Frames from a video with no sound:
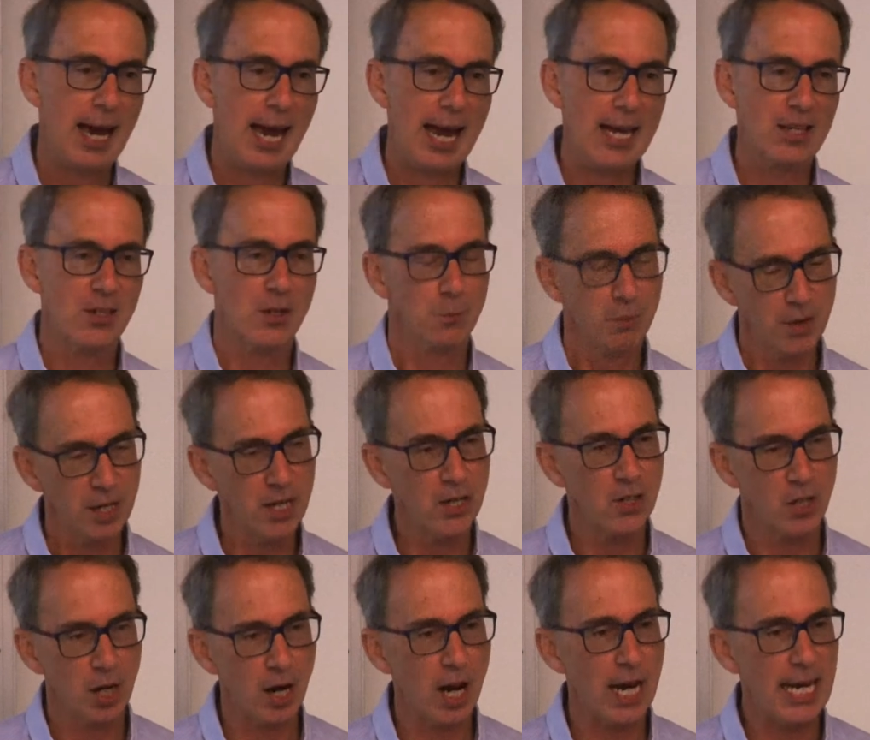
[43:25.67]
and some
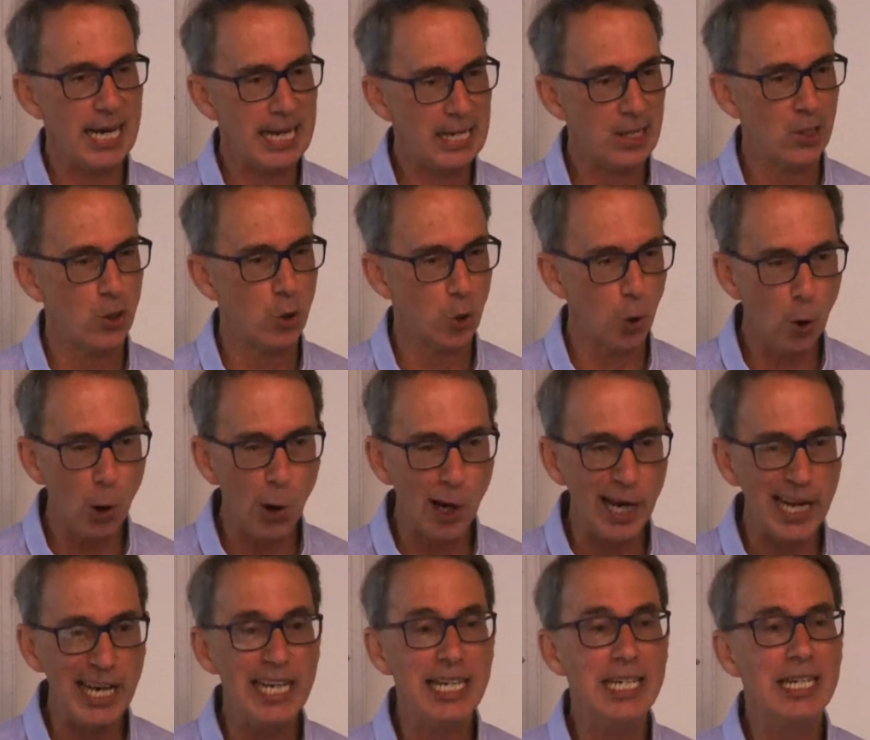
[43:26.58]
things that I
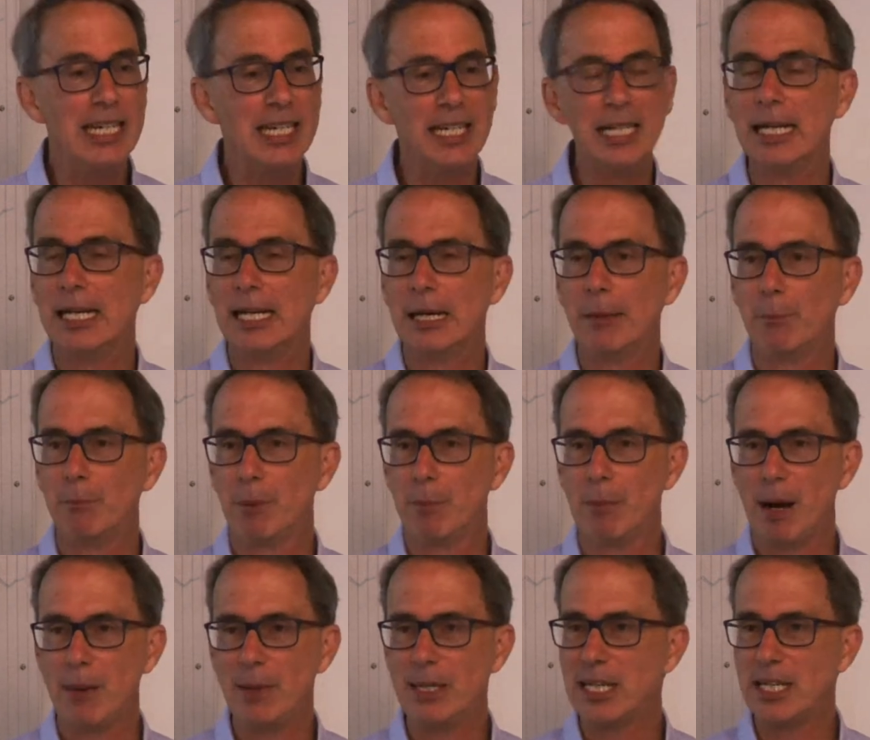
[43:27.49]
enjoyed
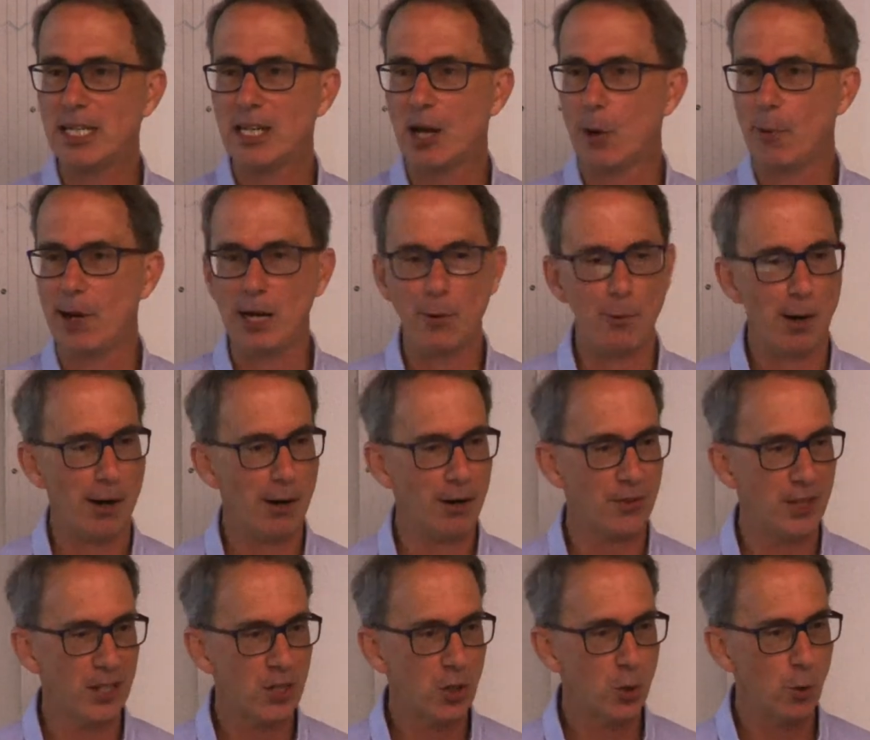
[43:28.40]
but maybe didn't go anywhere.
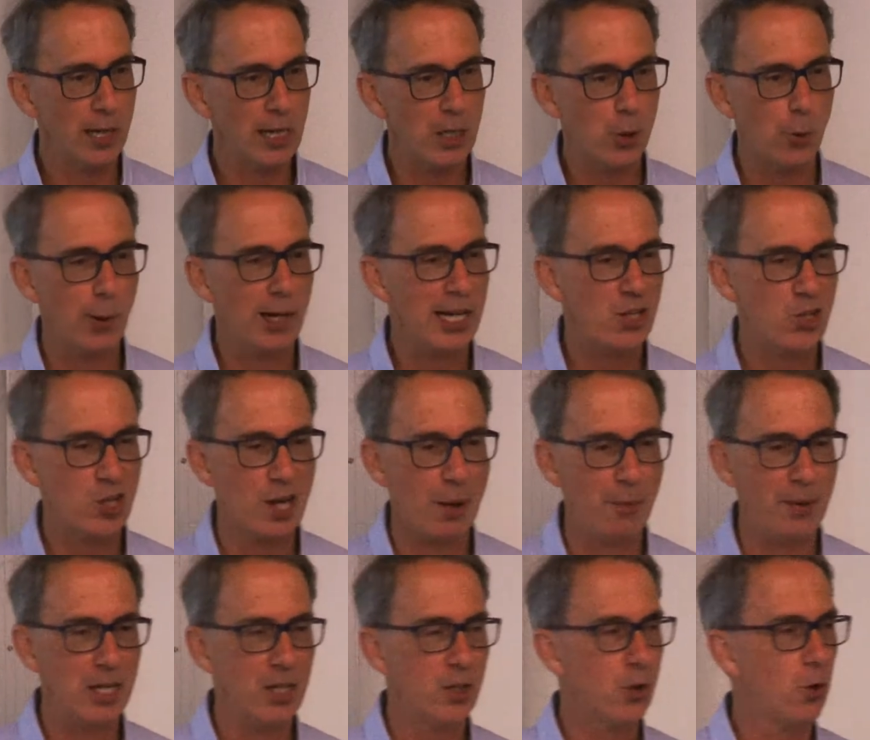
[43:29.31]
And the twenty twenty
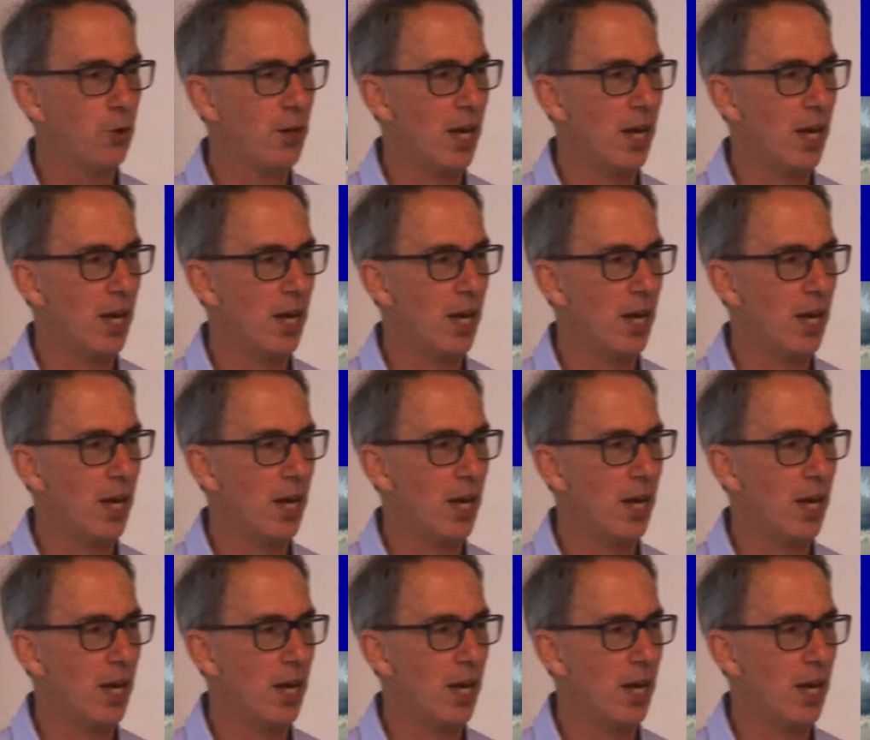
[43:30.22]
summit in two